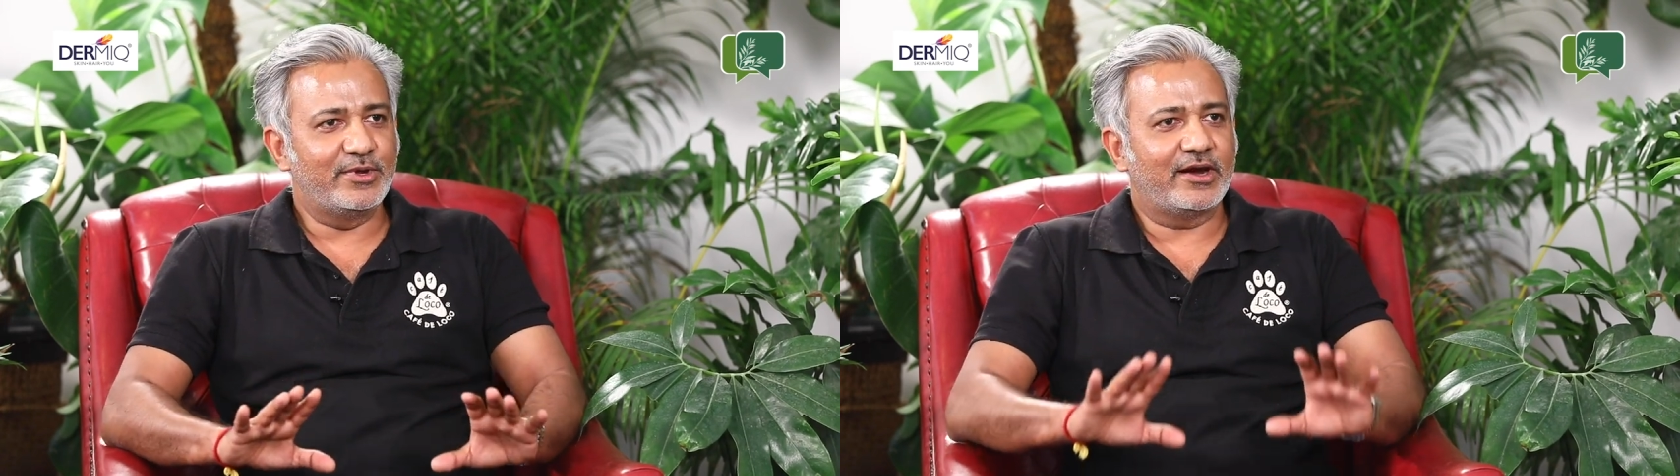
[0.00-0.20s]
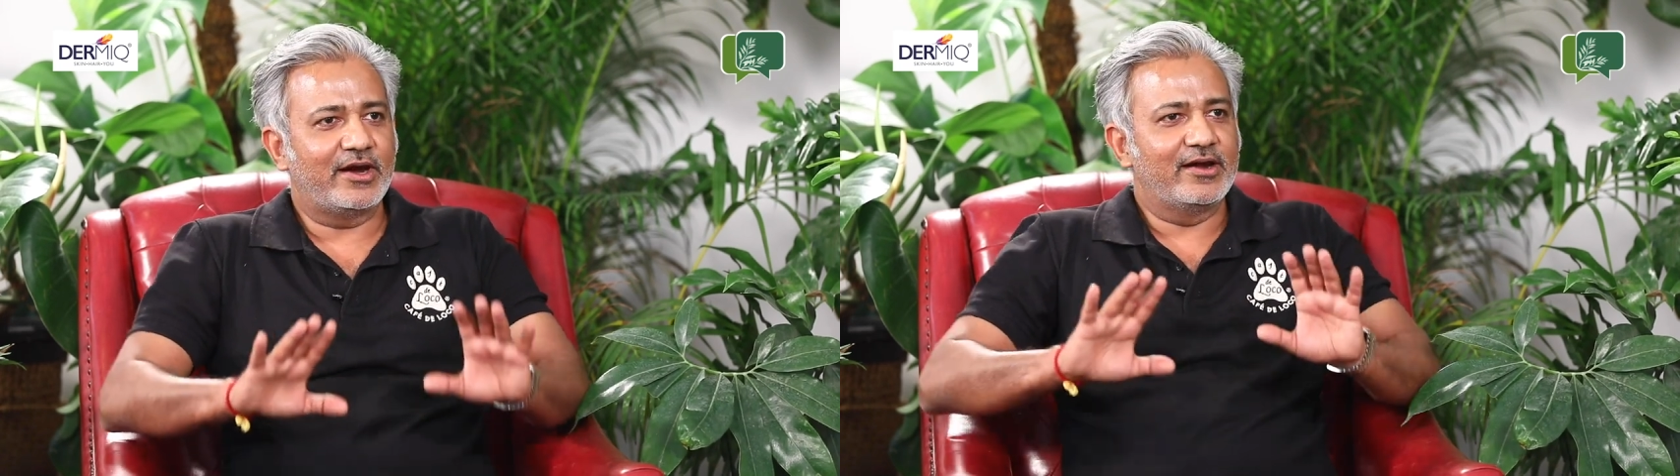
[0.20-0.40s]

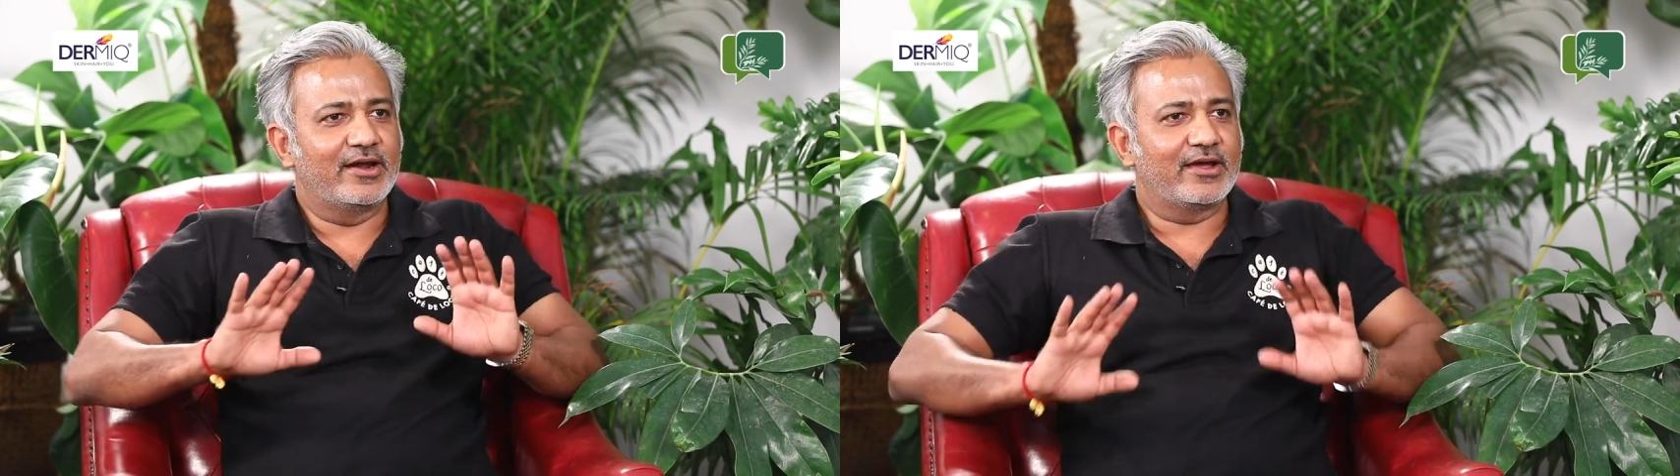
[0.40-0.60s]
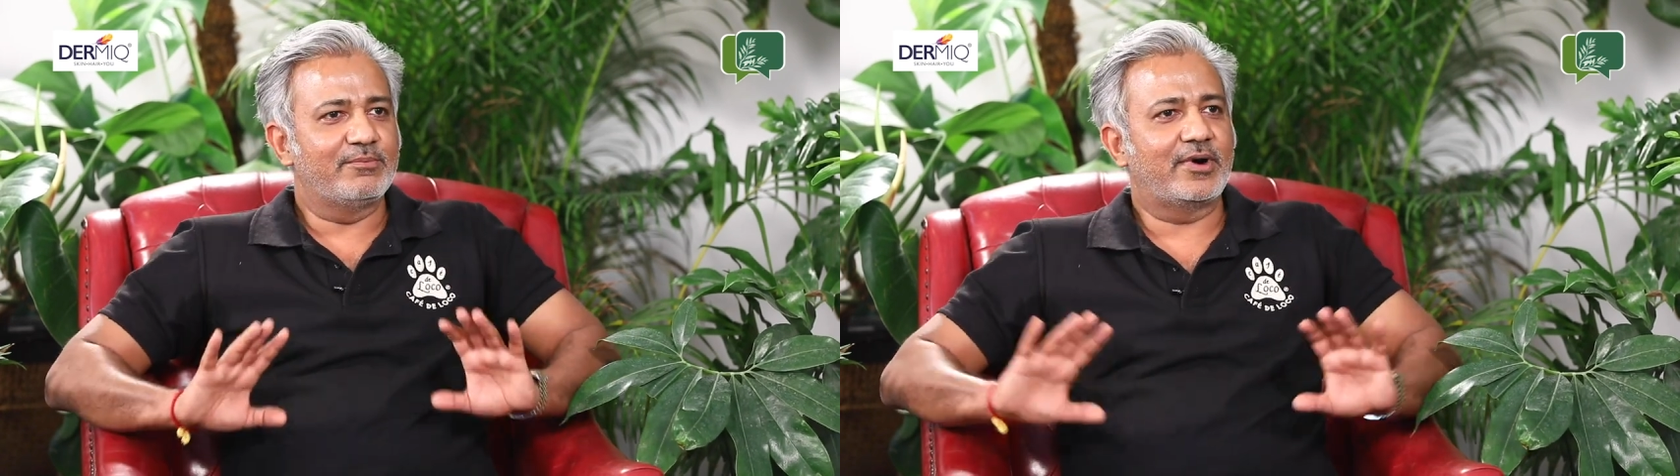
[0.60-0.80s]
behind
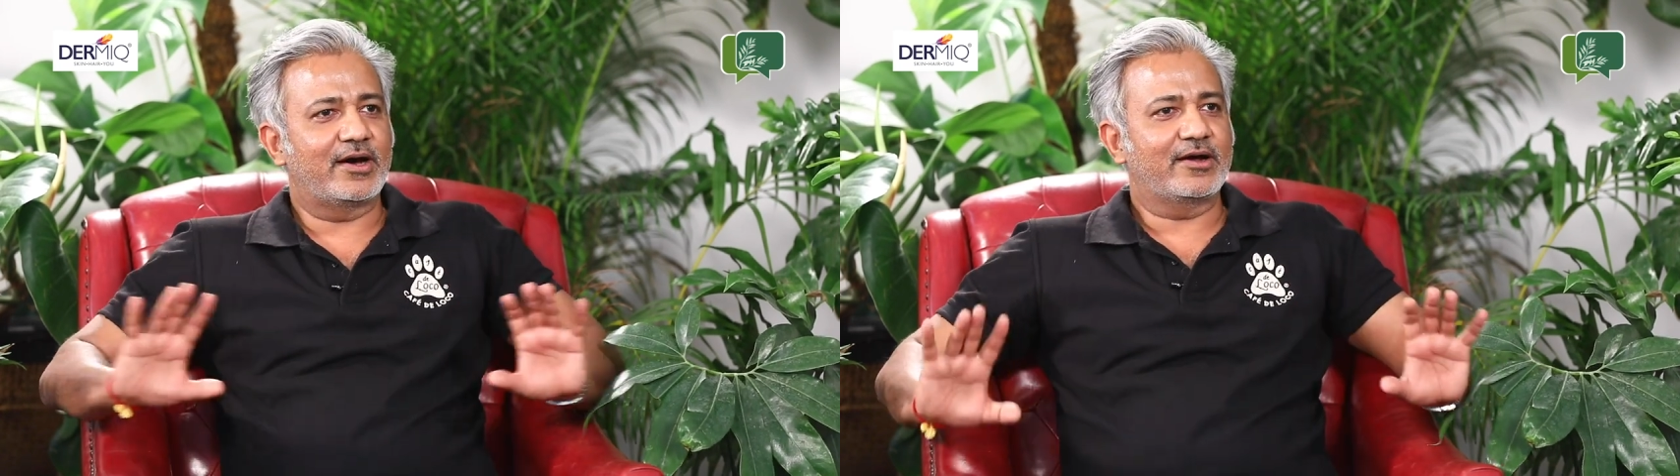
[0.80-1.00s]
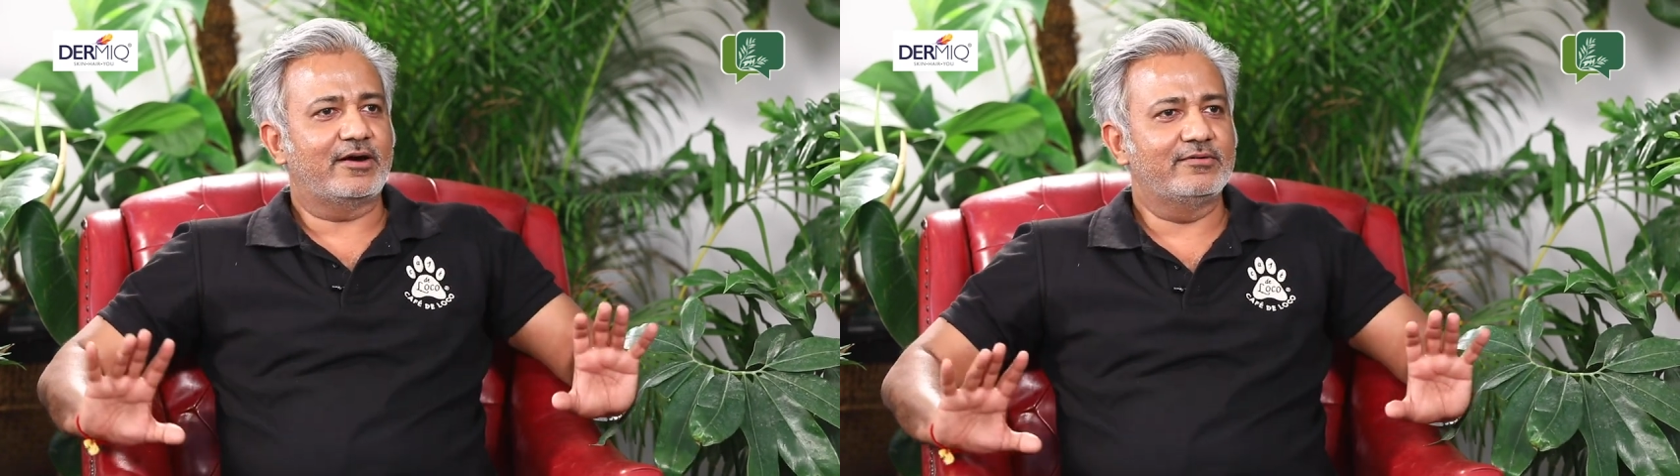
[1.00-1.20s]
like a
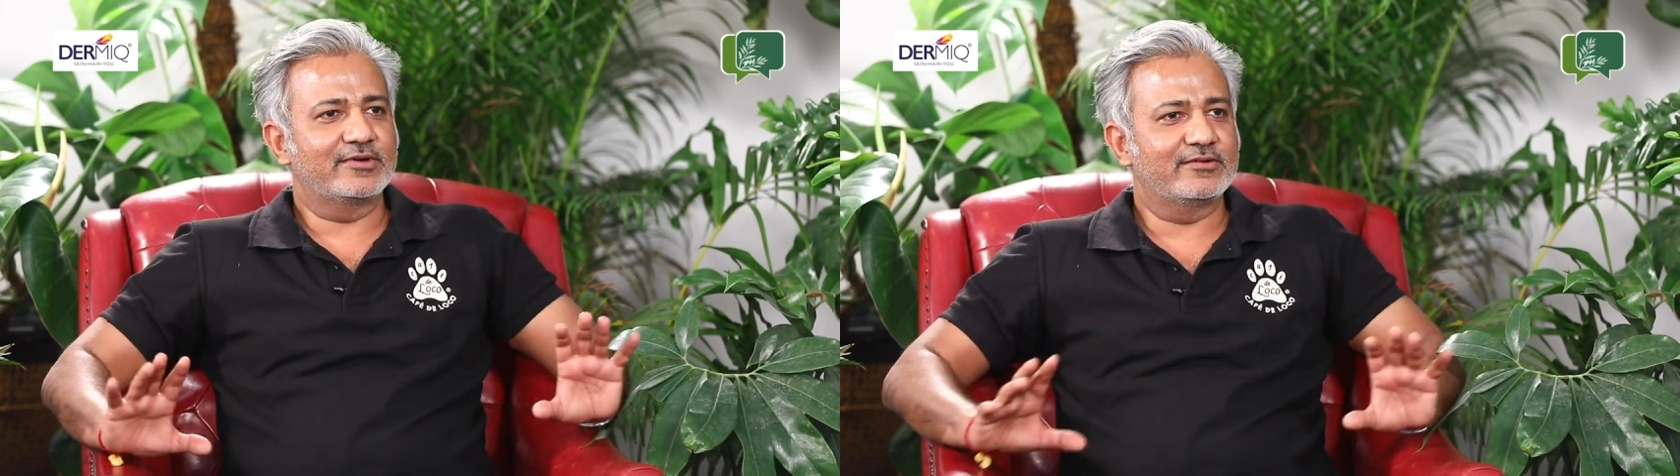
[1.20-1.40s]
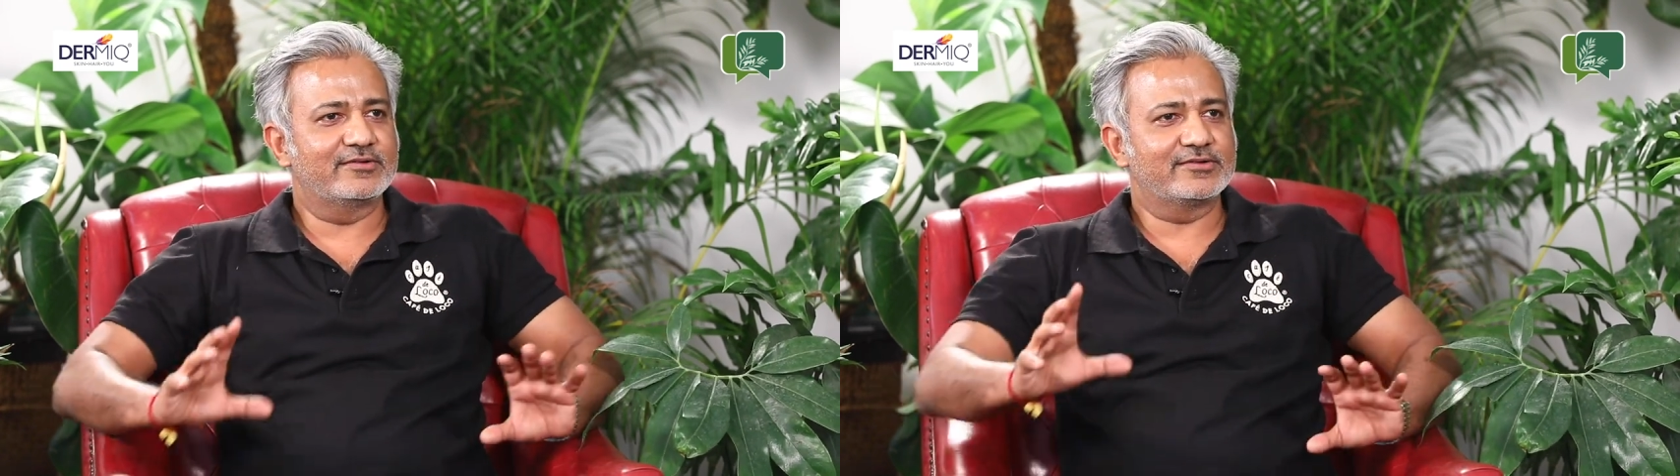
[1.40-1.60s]
bar counter, you